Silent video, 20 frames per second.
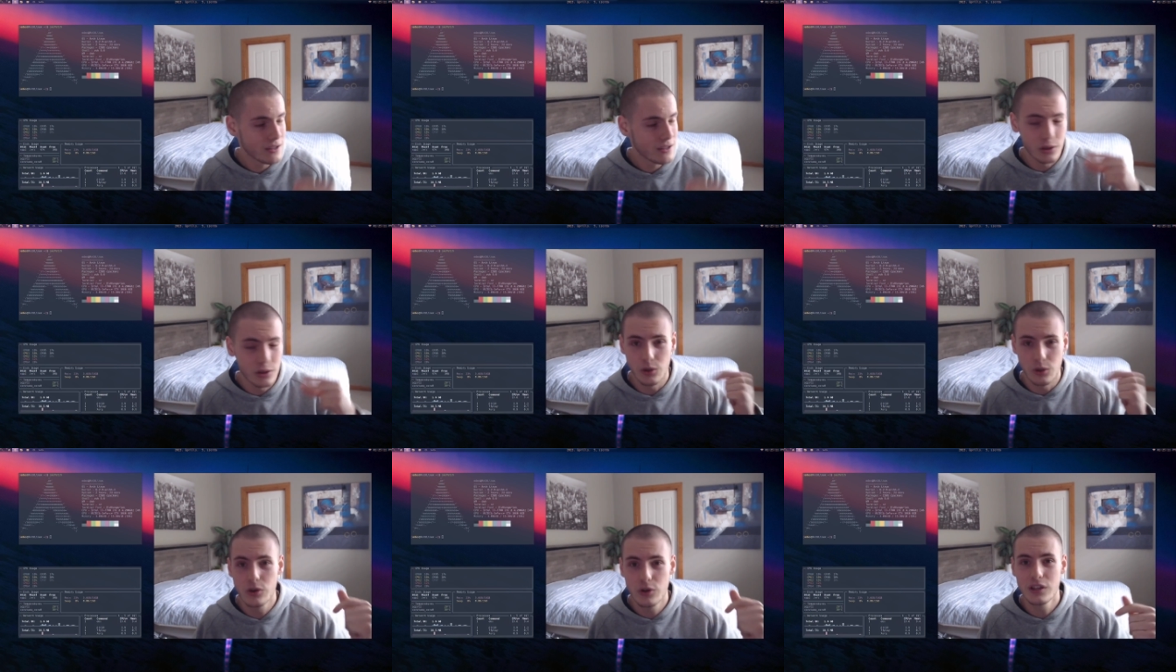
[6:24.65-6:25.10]

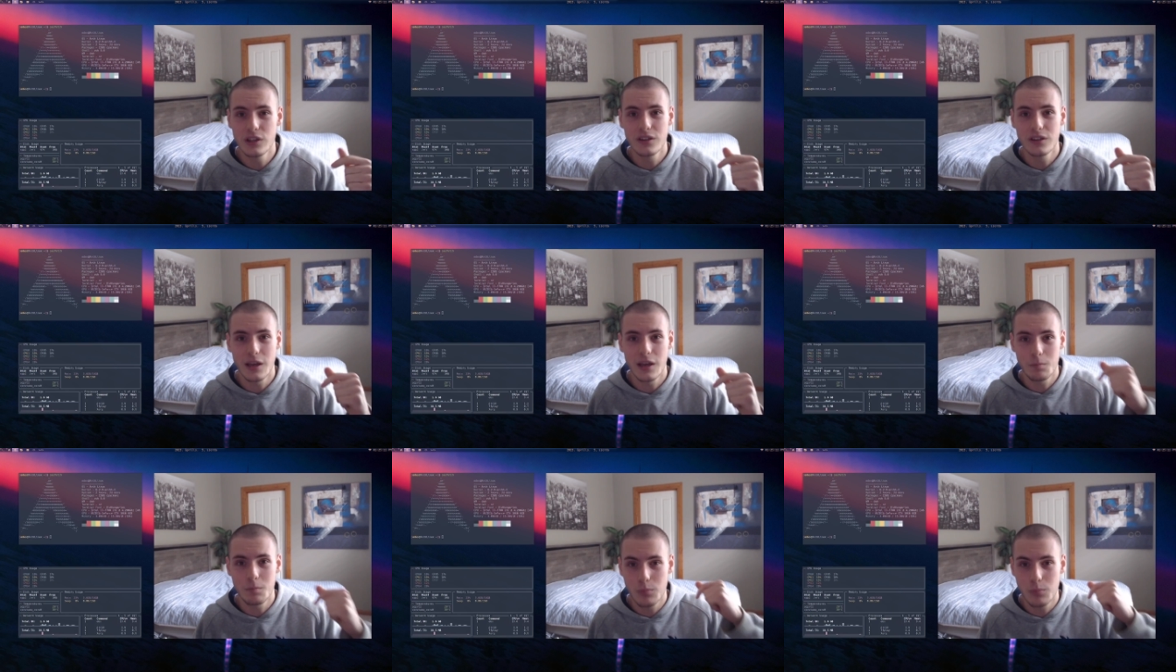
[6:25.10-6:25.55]
learning
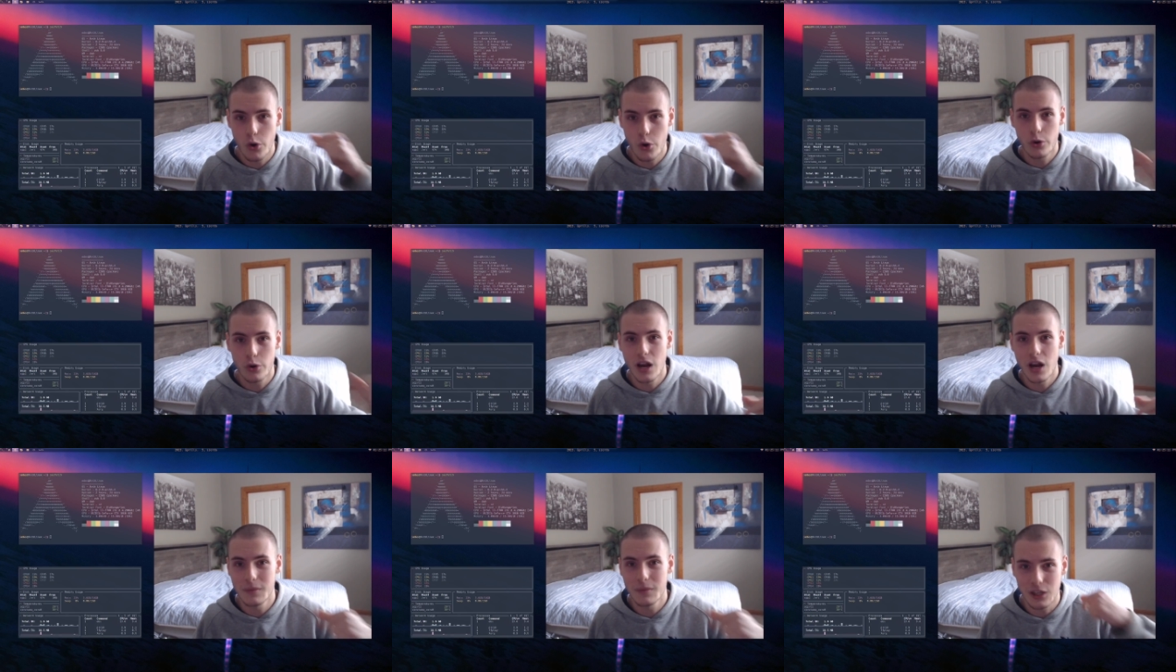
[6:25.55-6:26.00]
like
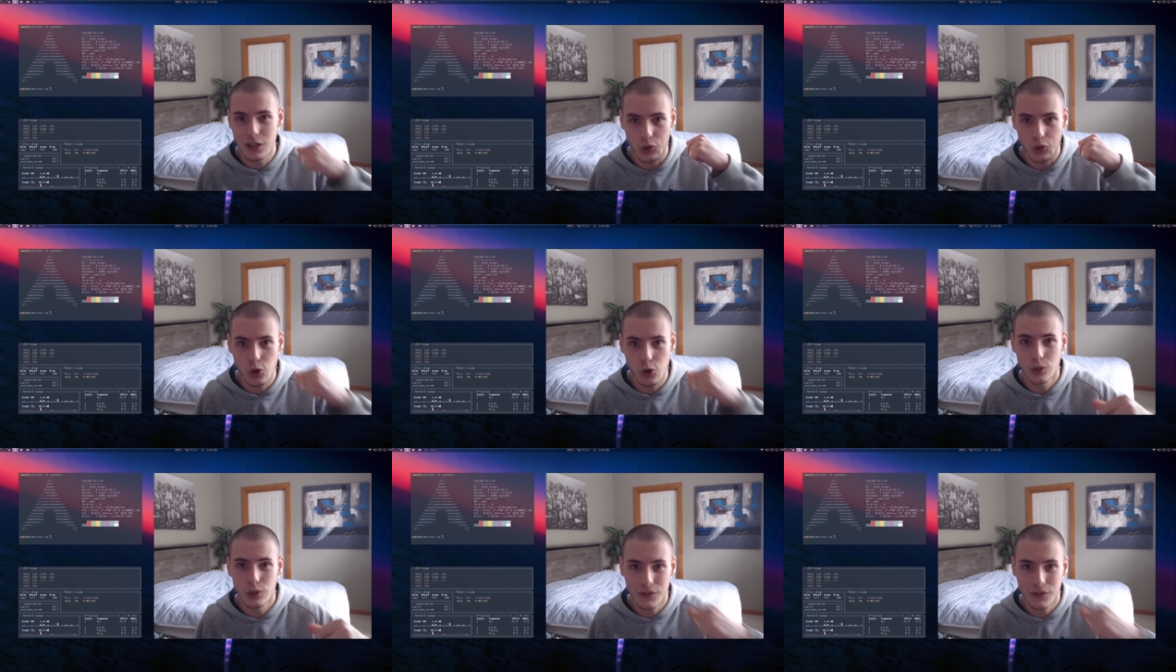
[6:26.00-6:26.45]
programming and
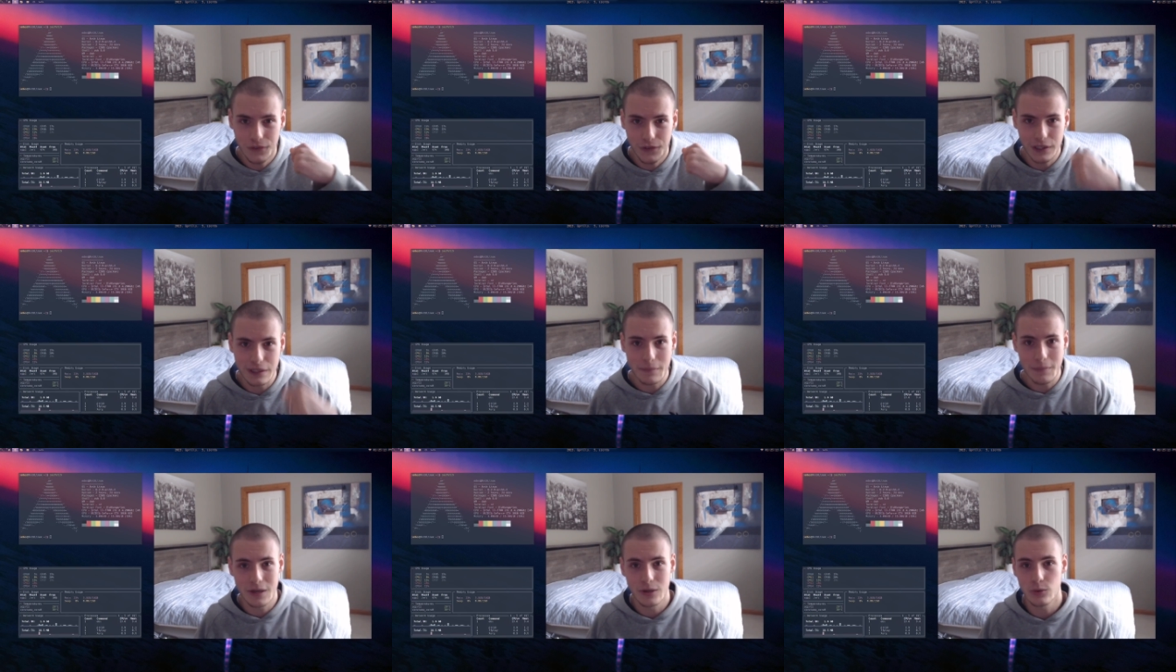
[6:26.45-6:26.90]
coding
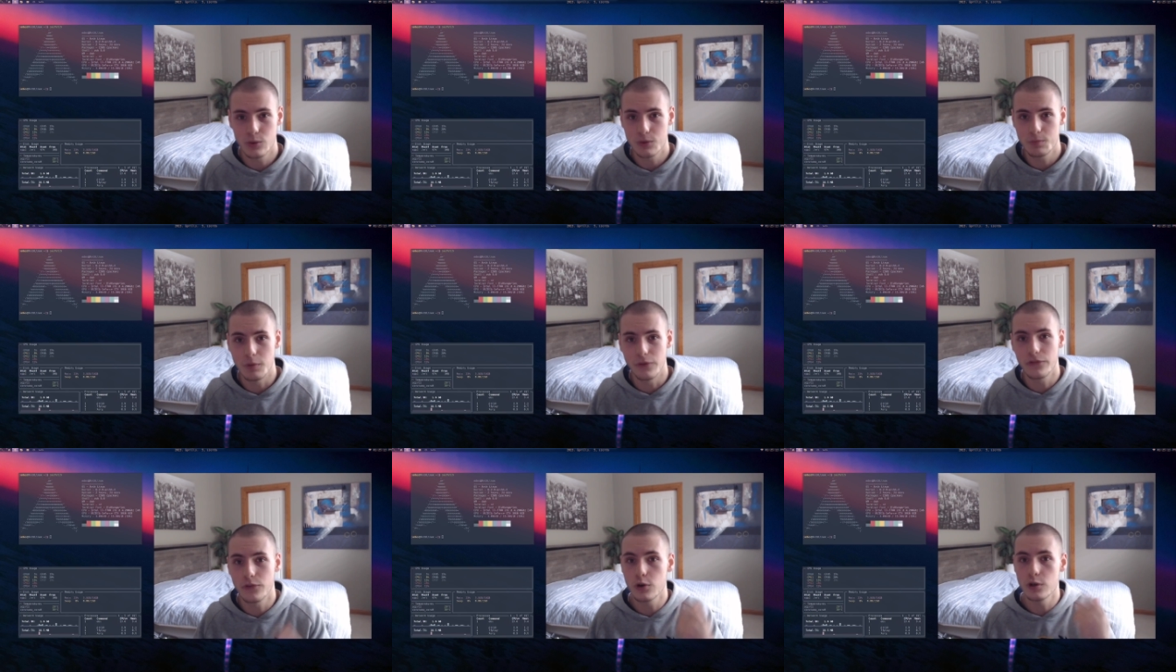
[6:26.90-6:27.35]
fundamentals
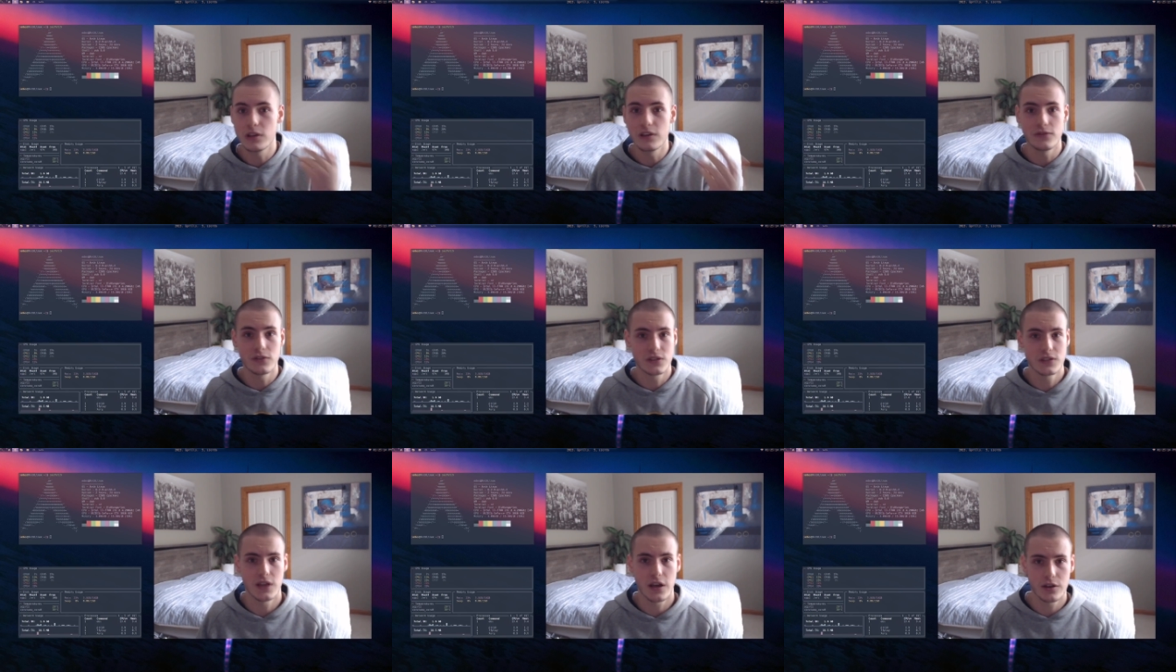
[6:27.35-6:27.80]
before you
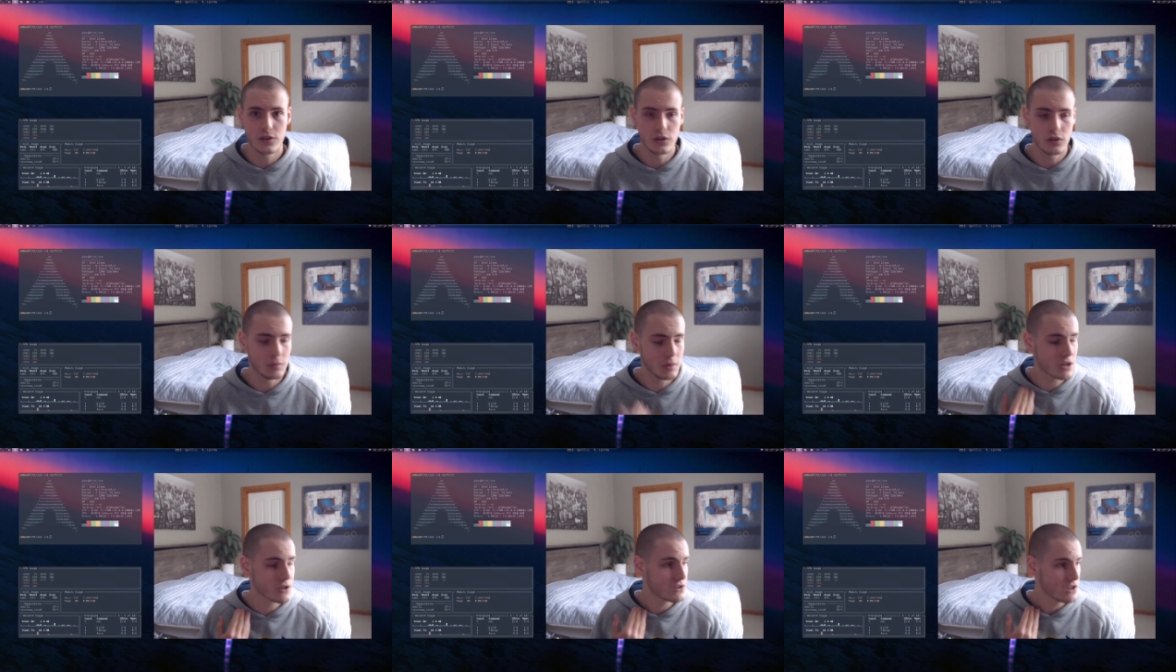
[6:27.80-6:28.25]
even start uni
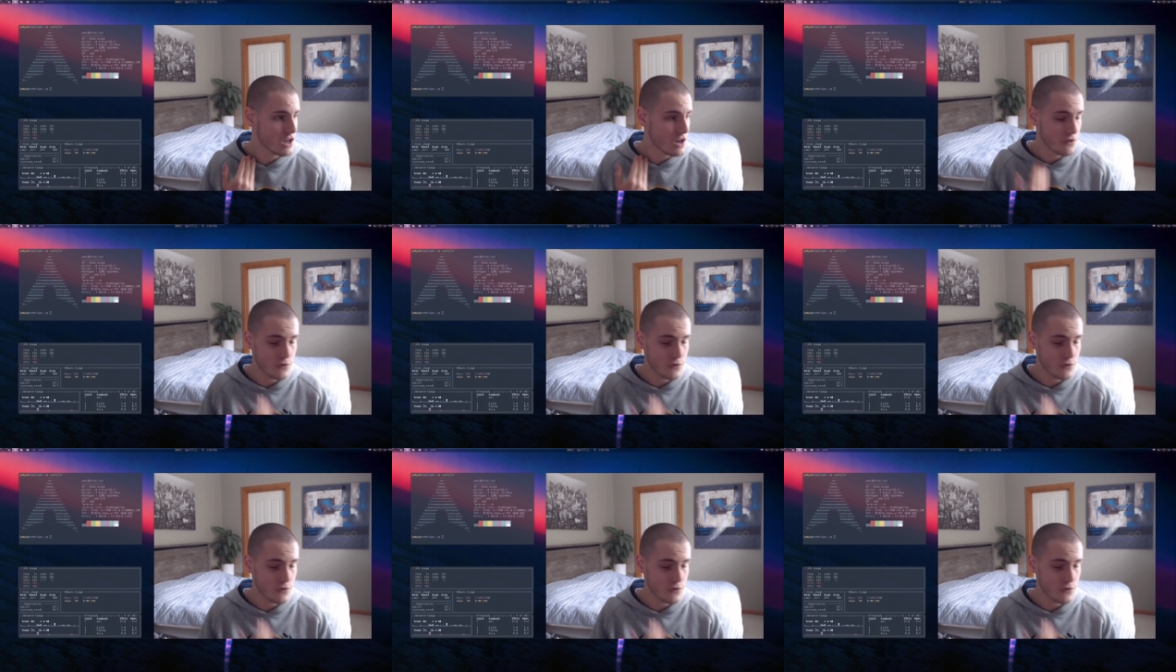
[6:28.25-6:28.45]
because